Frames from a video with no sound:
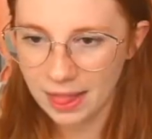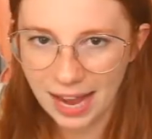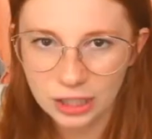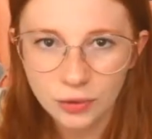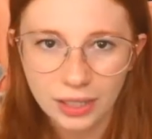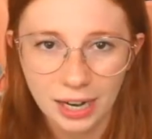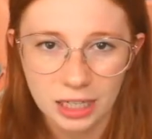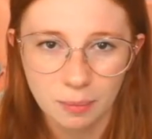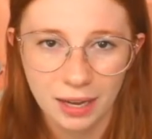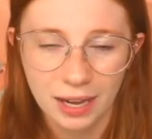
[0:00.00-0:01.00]
That's really
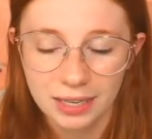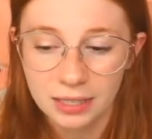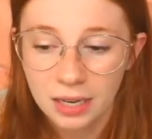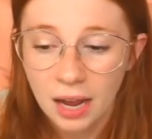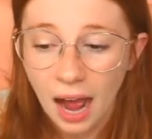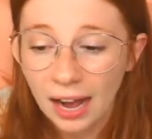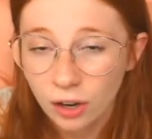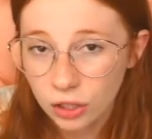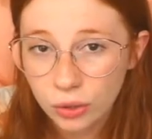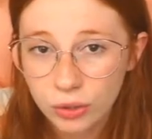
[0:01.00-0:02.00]
nice because I
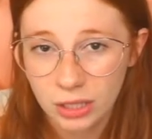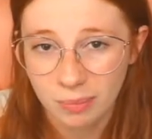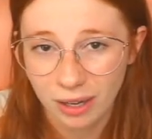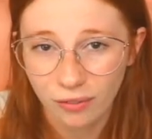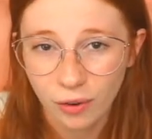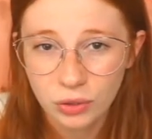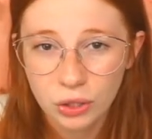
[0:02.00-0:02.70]
also use this microphone